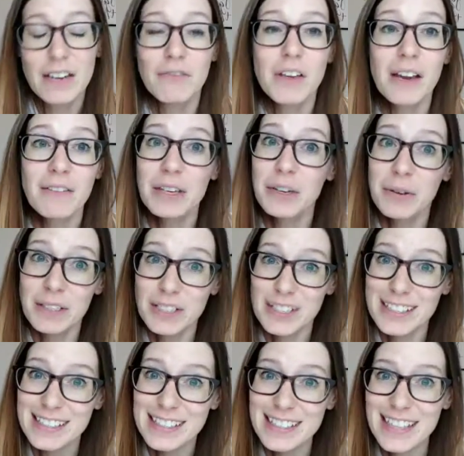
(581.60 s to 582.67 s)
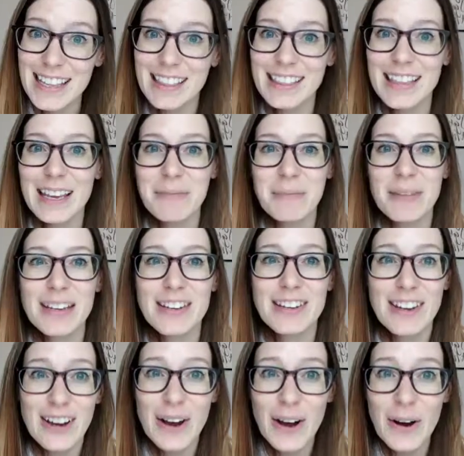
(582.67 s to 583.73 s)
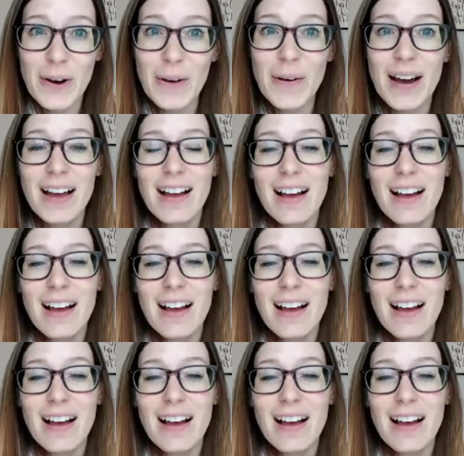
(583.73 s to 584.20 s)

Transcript: If you have any questions, let me know.